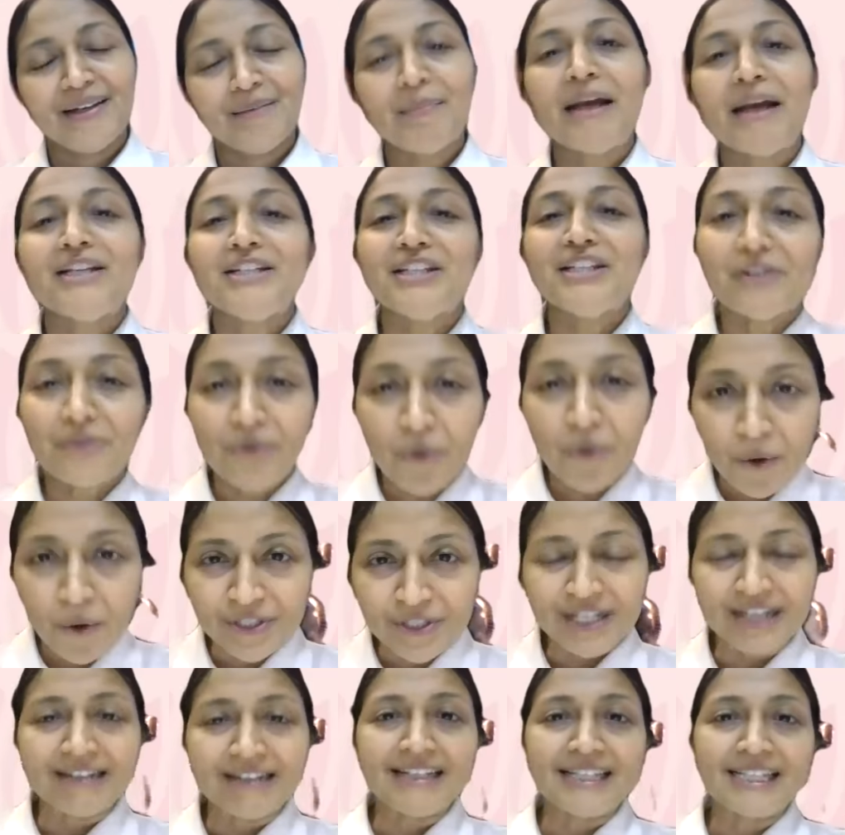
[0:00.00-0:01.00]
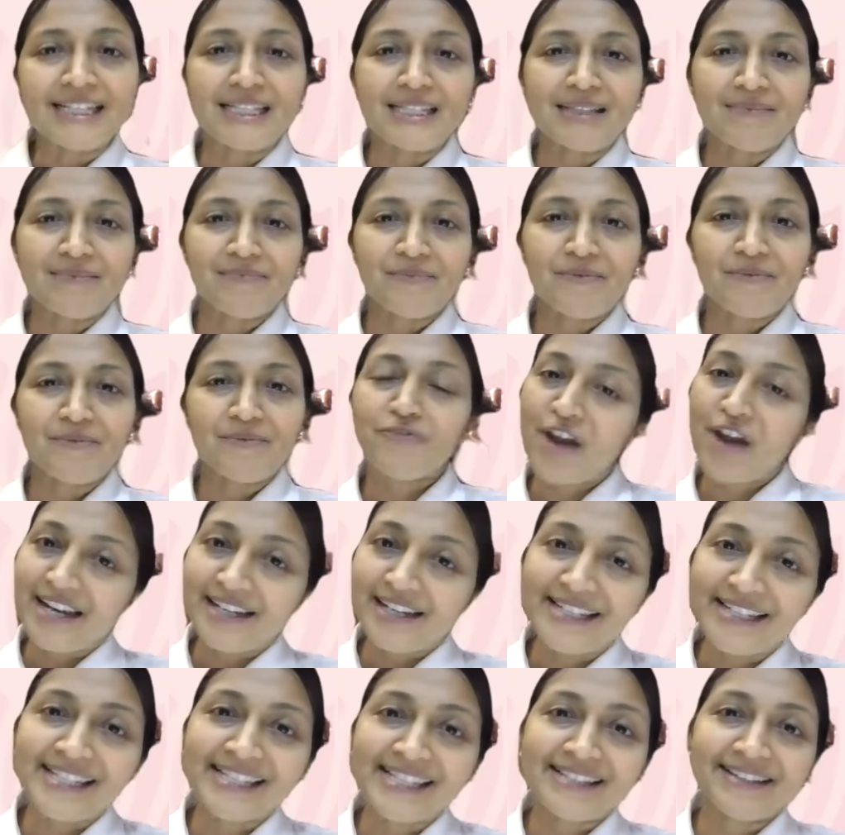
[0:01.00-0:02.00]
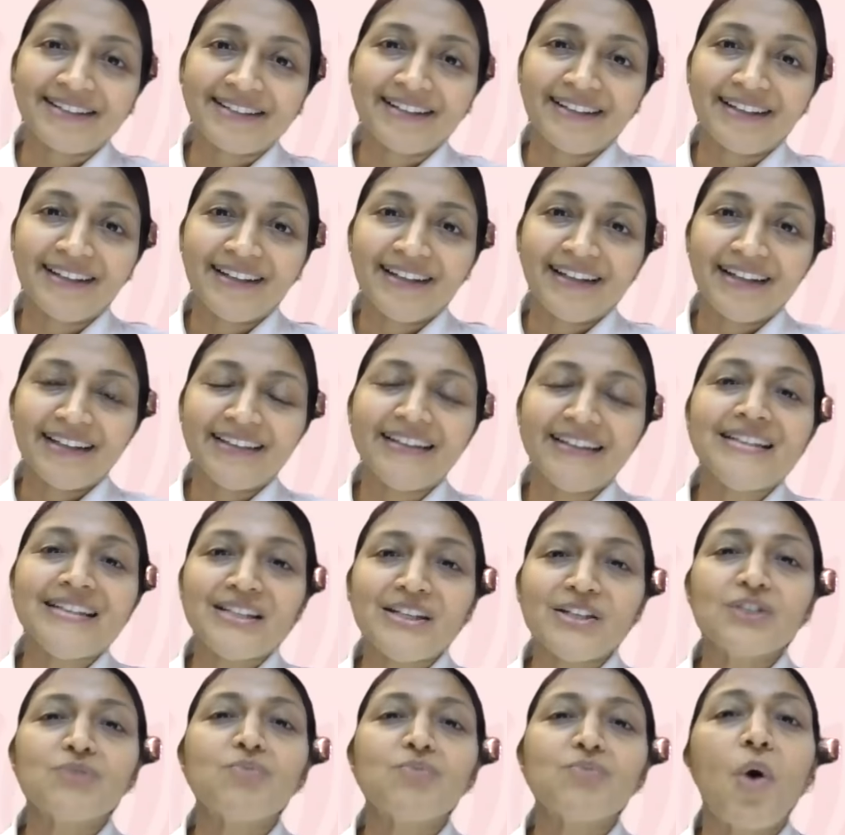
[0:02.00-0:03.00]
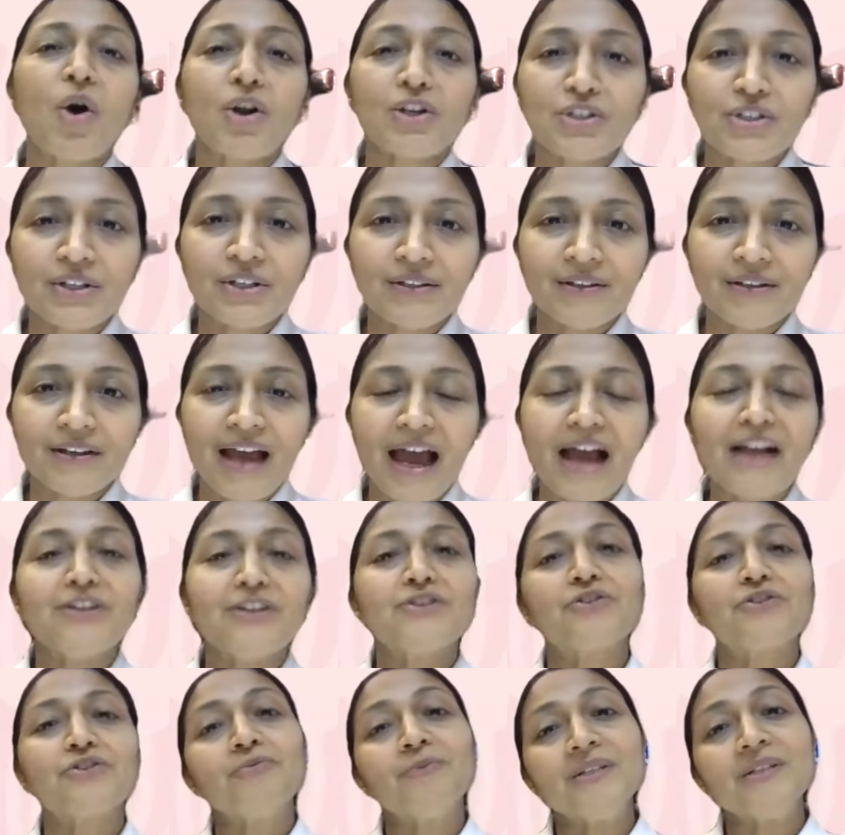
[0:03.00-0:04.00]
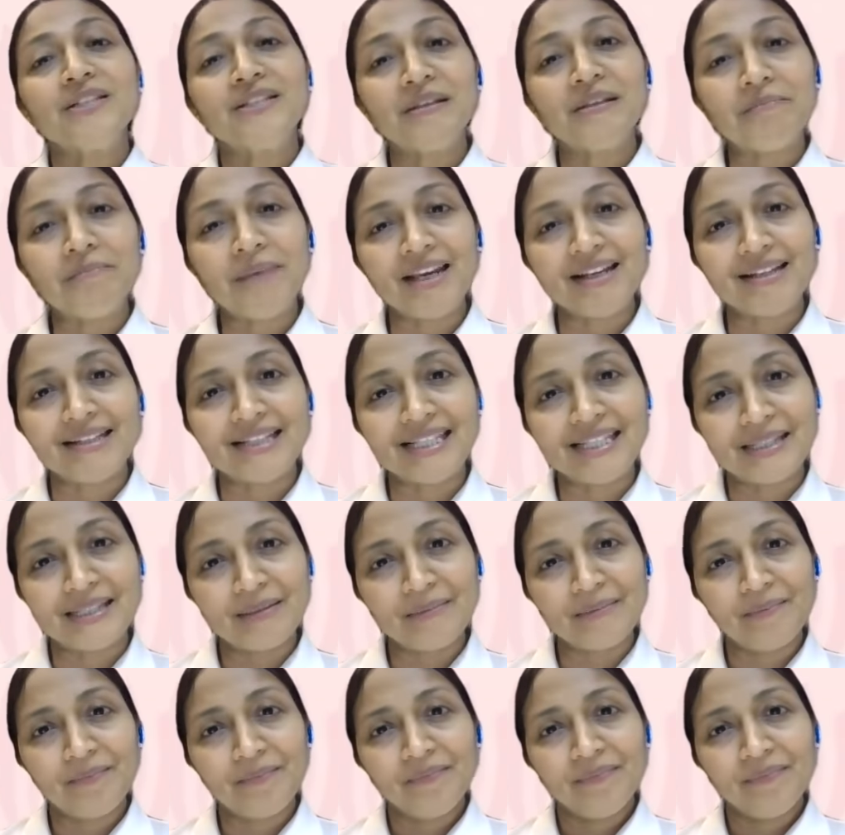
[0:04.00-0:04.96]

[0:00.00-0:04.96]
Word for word: My dear audience, friends, this is what altruism is.